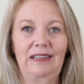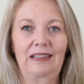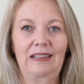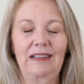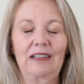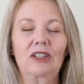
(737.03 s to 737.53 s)

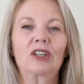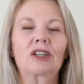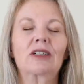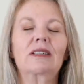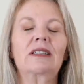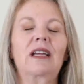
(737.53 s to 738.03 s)
There are
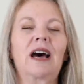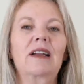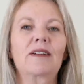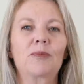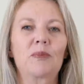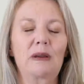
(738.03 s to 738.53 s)
a lot
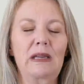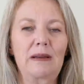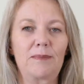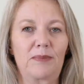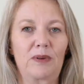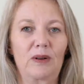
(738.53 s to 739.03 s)
of
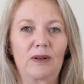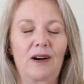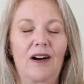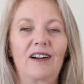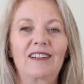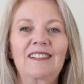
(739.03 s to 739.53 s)
people
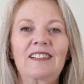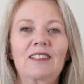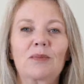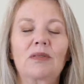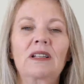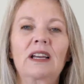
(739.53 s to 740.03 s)
on this
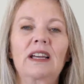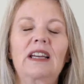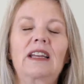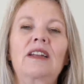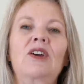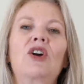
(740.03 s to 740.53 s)

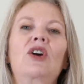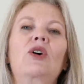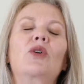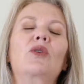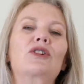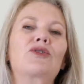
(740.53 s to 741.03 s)
plane
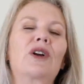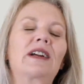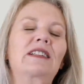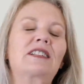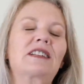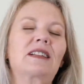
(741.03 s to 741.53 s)
who are trying
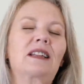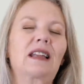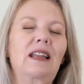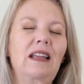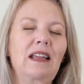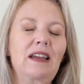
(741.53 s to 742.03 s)
to
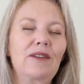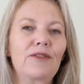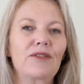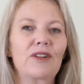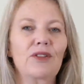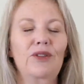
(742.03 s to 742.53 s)

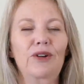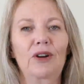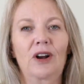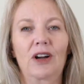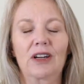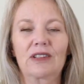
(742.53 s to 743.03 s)
lift their
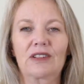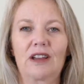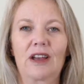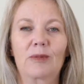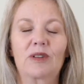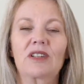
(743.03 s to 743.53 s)
hearts
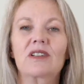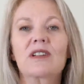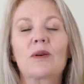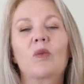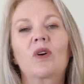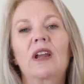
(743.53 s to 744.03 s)
up to
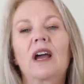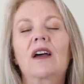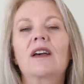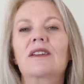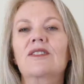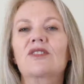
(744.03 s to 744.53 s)
someone
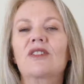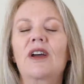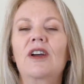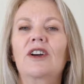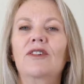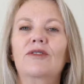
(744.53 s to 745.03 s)
else
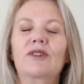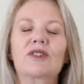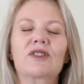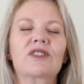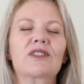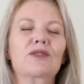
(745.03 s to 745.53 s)

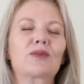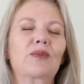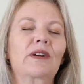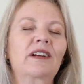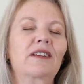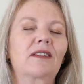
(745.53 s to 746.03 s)
versus
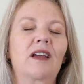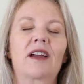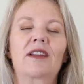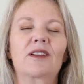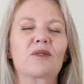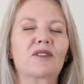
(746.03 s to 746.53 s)

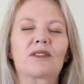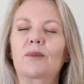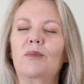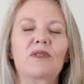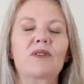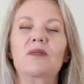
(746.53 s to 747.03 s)
realigning with the
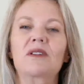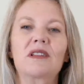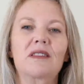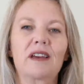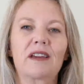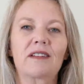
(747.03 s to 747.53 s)
beauty
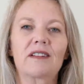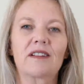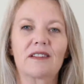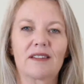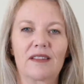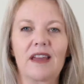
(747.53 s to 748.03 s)
that
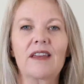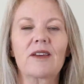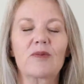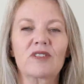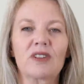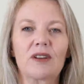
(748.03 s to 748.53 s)
they
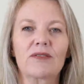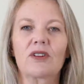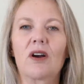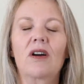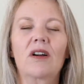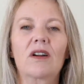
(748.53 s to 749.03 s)
themselves
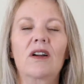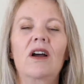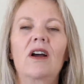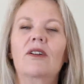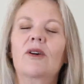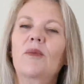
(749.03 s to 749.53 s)
are,
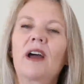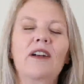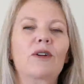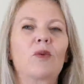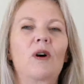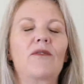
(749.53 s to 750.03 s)
no
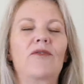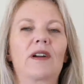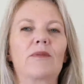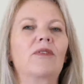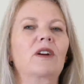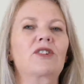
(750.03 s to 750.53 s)
matter what
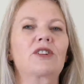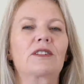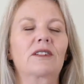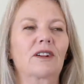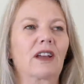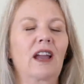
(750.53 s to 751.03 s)
vibration
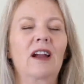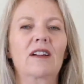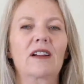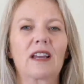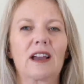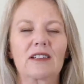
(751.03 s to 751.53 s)
they're
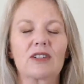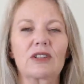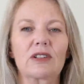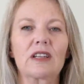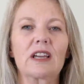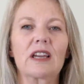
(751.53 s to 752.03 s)
carrying,
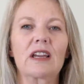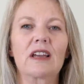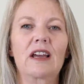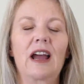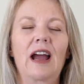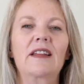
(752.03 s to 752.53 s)
actually.
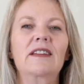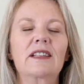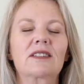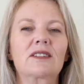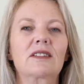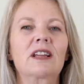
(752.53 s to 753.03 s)
And
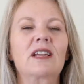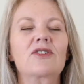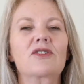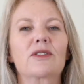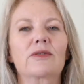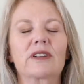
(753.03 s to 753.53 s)
that's the
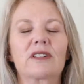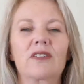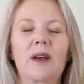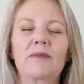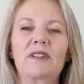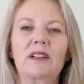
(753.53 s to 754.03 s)
nature of
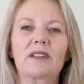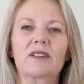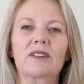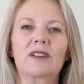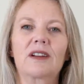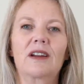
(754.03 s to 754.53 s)

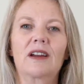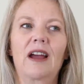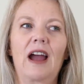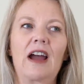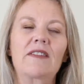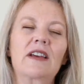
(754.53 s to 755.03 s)
acceptance.
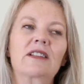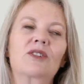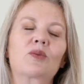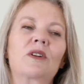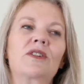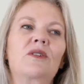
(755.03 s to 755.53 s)
And that's
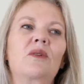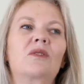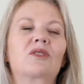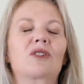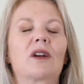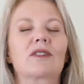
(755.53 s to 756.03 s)
when you
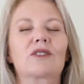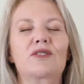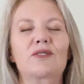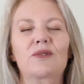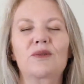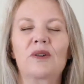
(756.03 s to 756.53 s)
start
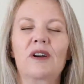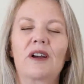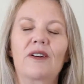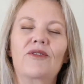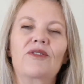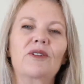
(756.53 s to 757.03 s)
to
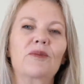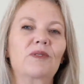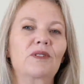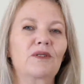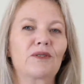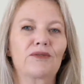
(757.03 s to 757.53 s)
feel
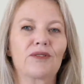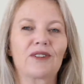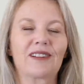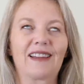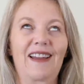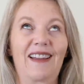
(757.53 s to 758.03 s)
beautiful
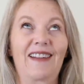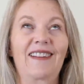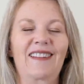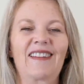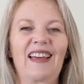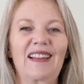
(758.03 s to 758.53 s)
again.
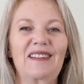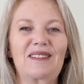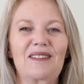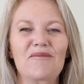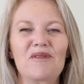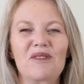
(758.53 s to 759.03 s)
That's
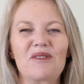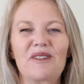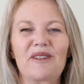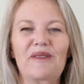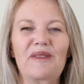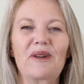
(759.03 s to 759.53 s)
the beauty
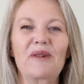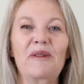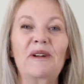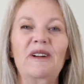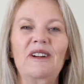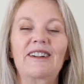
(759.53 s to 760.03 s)
of the
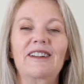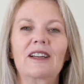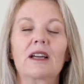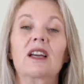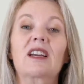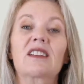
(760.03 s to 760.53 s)
word,
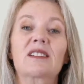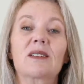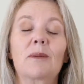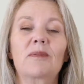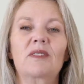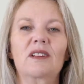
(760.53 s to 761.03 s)

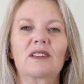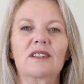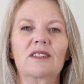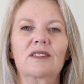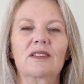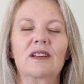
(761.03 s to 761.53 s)

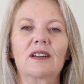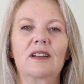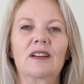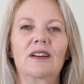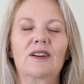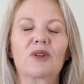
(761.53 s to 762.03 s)
acceptance.
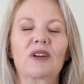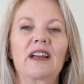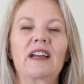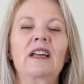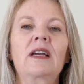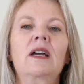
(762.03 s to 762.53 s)

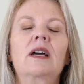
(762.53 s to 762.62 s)
Okay?